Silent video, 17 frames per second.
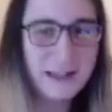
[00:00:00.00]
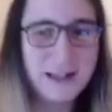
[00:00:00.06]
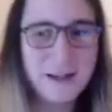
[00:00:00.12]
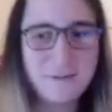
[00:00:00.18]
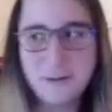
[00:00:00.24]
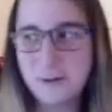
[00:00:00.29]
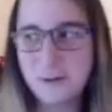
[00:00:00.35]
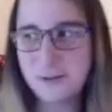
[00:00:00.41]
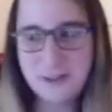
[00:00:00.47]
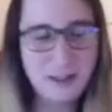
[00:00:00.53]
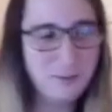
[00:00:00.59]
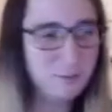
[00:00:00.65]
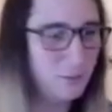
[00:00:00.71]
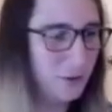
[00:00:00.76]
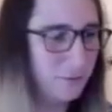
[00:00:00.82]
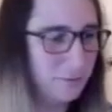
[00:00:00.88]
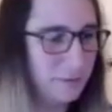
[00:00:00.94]
if you
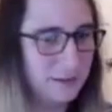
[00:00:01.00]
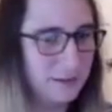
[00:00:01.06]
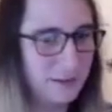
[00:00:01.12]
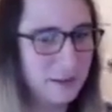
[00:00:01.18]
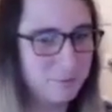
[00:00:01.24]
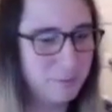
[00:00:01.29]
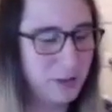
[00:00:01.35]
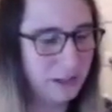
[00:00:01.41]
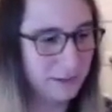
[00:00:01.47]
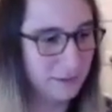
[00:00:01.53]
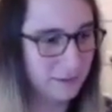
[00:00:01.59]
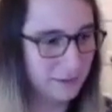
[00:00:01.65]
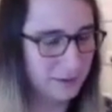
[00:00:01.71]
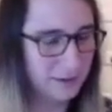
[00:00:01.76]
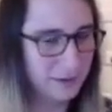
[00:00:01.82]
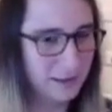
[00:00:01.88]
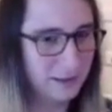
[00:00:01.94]
set movement to the
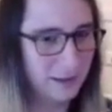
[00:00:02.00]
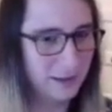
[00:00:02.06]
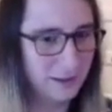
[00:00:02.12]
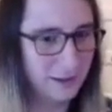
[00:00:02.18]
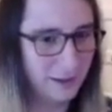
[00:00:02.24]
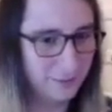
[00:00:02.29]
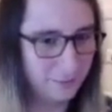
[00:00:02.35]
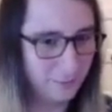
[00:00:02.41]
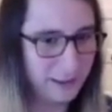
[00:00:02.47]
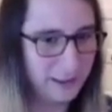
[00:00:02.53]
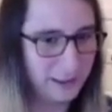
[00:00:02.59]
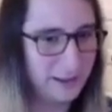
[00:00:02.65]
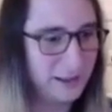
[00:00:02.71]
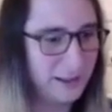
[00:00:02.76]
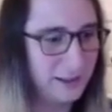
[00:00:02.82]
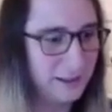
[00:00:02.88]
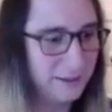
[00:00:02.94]
buttons, and then every
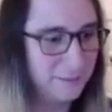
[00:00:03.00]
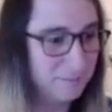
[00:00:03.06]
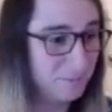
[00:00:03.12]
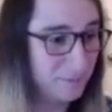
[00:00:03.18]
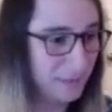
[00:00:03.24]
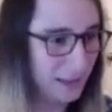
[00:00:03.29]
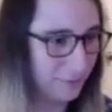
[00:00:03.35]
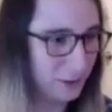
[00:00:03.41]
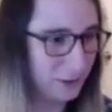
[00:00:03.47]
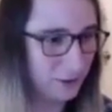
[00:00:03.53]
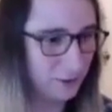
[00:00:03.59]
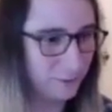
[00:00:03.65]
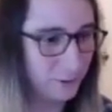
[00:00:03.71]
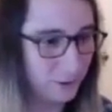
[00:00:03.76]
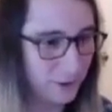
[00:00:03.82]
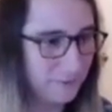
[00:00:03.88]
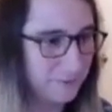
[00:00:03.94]

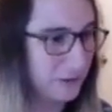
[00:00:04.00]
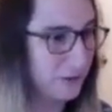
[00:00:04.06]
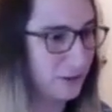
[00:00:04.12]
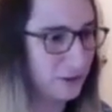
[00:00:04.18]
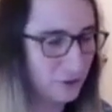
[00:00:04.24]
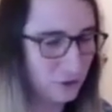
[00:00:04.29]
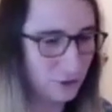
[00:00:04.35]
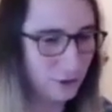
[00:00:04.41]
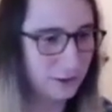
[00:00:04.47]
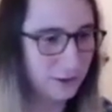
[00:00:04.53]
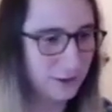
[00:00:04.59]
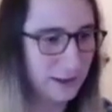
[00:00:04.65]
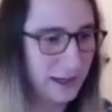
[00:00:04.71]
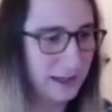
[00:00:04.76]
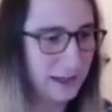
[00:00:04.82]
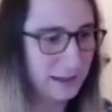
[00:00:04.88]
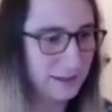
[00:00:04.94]
TurboGrafx controller
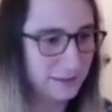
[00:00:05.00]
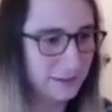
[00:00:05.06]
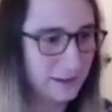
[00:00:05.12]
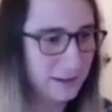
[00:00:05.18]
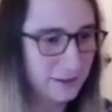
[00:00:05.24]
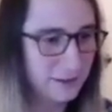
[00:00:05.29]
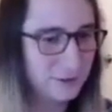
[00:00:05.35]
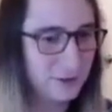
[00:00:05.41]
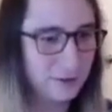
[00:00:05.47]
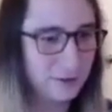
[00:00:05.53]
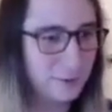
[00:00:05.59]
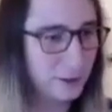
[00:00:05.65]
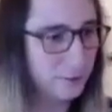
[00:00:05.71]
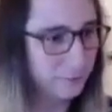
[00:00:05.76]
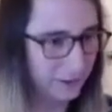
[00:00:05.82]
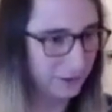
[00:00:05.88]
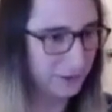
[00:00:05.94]
has
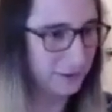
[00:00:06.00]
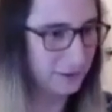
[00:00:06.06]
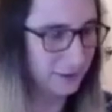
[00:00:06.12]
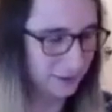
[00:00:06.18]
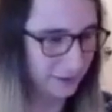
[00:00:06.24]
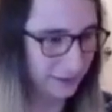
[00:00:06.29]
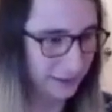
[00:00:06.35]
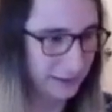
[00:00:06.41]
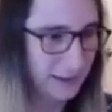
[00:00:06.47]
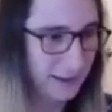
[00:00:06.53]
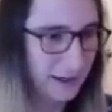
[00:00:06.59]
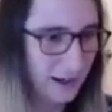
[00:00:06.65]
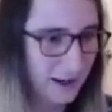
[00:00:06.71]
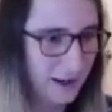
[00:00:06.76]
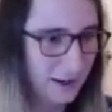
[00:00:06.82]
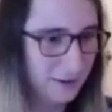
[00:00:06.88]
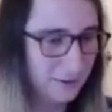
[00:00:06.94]
turbo built into it.
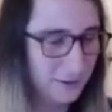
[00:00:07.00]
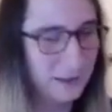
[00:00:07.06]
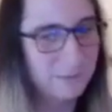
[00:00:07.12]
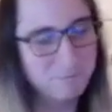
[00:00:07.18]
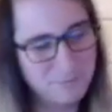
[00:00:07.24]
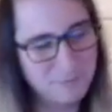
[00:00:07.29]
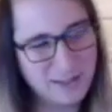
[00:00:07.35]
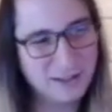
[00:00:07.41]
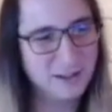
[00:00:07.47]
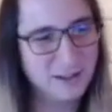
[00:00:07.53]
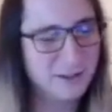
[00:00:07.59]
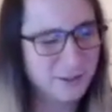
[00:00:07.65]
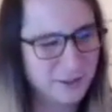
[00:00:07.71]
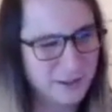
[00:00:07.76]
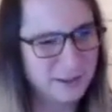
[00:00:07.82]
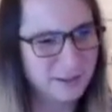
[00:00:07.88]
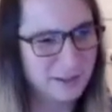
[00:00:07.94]
Well, you
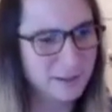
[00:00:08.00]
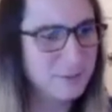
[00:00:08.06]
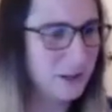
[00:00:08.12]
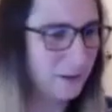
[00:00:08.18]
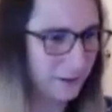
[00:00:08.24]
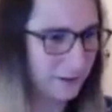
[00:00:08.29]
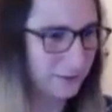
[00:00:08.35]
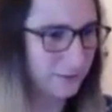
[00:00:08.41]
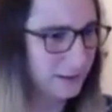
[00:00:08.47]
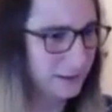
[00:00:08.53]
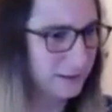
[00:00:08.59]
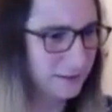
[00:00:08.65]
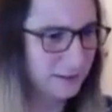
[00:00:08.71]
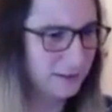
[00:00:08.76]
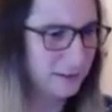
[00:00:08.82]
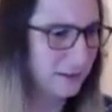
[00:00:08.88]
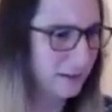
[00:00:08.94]
know, the American
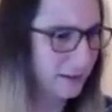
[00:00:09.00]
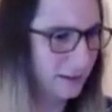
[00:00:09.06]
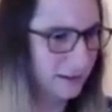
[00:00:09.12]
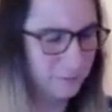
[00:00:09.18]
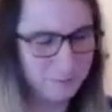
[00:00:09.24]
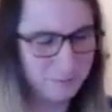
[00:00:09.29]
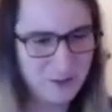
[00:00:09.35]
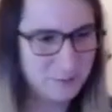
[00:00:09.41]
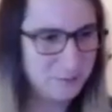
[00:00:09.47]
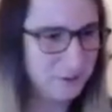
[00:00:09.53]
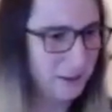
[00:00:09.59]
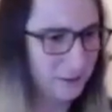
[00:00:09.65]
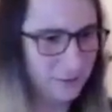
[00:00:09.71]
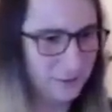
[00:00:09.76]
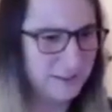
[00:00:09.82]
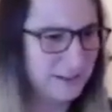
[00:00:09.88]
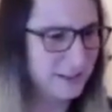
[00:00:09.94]
ones. The
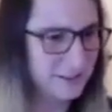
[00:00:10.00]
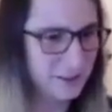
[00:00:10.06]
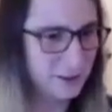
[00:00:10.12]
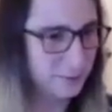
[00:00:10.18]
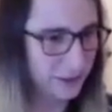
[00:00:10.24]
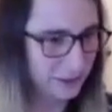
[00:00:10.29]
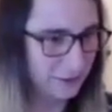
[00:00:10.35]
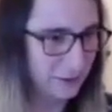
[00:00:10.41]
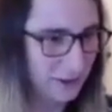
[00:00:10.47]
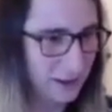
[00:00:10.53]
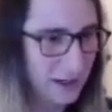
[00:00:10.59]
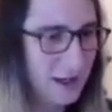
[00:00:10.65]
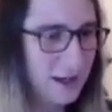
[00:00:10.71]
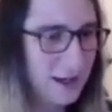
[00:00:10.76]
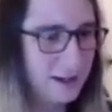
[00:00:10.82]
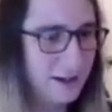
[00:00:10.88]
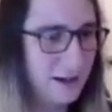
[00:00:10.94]
Japanese ones, not so much.
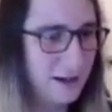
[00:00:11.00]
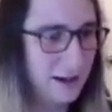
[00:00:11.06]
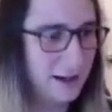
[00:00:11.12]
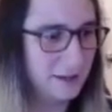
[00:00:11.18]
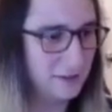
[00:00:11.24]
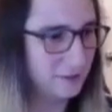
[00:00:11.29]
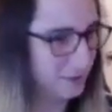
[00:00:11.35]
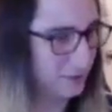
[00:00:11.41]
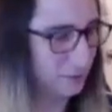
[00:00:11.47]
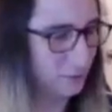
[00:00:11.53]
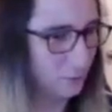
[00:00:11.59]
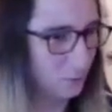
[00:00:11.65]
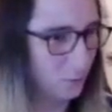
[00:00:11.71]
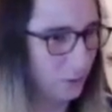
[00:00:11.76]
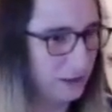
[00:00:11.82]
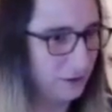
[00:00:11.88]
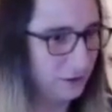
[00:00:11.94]
So
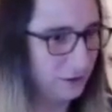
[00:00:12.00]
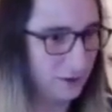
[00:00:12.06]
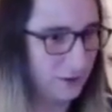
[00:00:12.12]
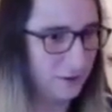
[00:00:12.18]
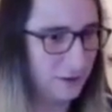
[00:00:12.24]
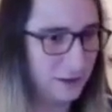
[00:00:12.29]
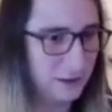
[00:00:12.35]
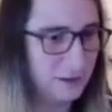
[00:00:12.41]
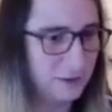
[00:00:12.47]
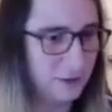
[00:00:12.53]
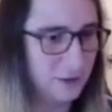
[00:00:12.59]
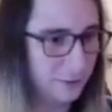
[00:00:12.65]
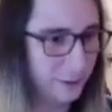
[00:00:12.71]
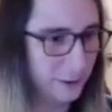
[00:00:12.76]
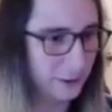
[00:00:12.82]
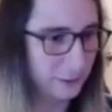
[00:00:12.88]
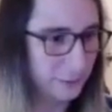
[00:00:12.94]
when you turn on
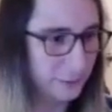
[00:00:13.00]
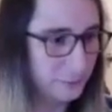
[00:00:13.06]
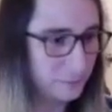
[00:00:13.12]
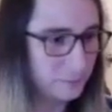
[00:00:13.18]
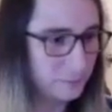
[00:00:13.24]
turbo,